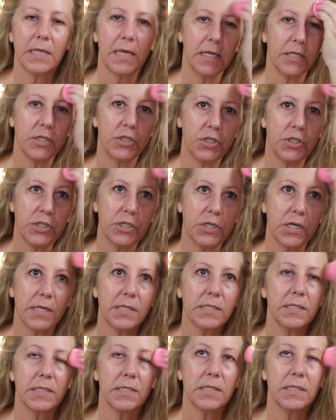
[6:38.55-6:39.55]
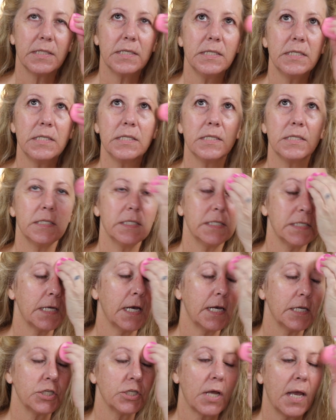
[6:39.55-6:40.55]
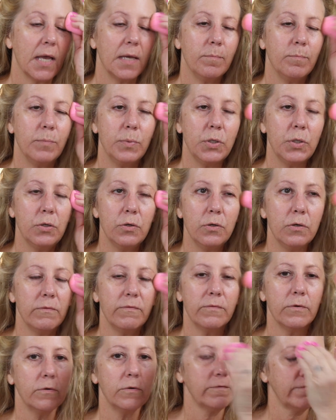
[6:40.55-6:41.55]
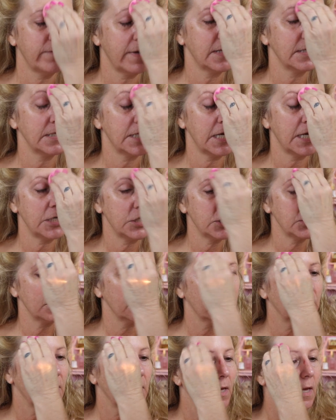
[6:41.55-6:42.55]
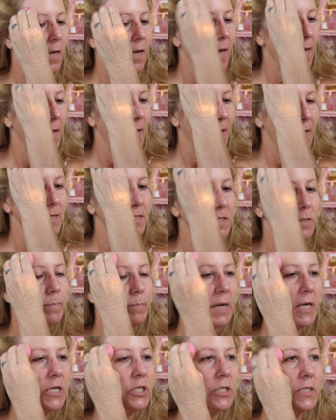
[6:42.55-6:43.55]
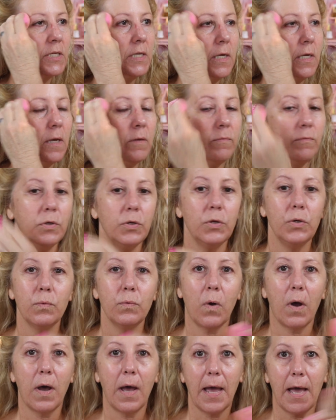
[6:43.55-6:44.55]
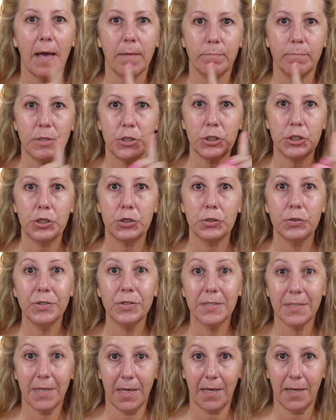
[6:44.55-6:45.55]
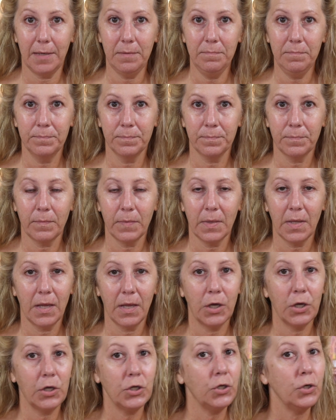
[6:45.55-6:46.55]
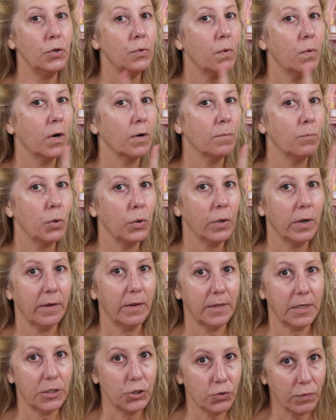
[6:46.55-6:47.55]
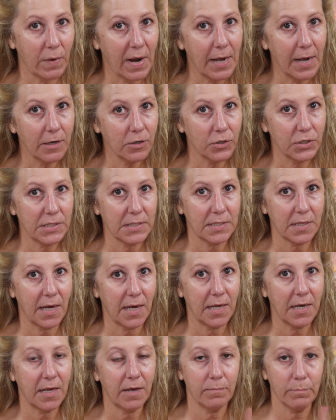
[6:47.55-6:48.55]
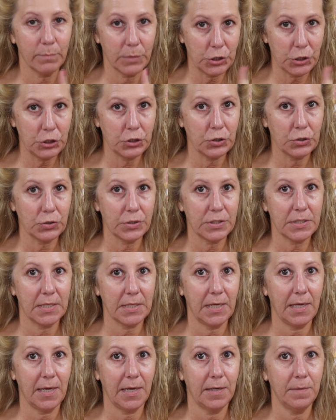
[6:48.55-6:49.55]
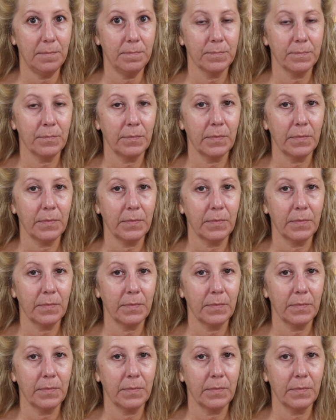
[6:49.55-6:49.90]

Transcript: This is such a beautiful foundation, especially if you have mature skin. You are more on the drier side of mature skin.